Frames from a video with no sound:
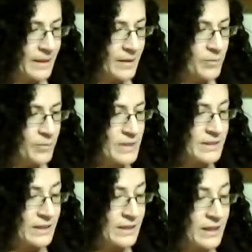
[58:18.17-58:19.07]

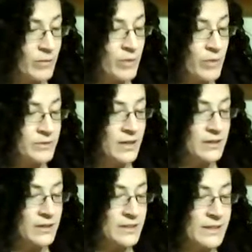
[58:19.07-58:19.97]
Presently he rose
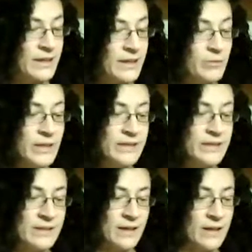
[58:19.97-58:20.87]
courteously and released
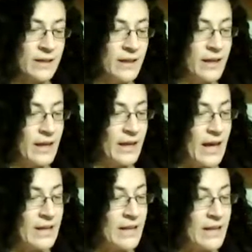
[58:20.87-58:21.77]
her,
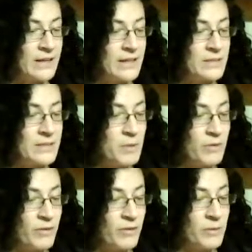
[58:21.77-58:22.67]
and then he spoke
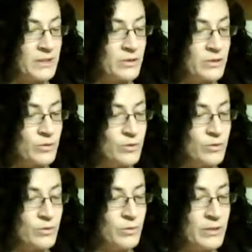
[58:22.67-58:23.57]
for a minute or
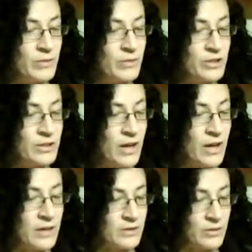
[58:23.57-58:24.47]
two with Richard
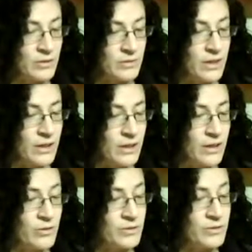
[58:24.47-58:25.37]
Carstone,
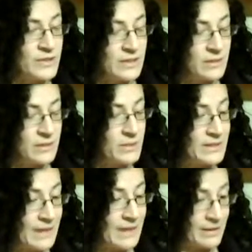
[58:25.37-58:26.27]
not seated but
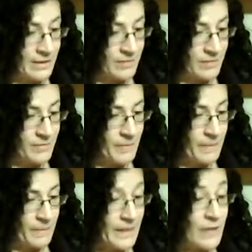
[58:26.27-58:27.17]
standing,
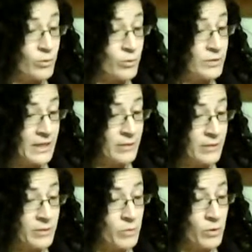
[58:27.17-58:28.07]
and altogether with
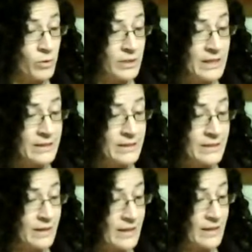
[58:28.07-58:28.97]
more ease and
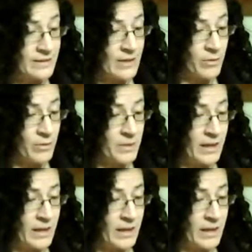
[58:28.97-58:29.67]
less ceremony,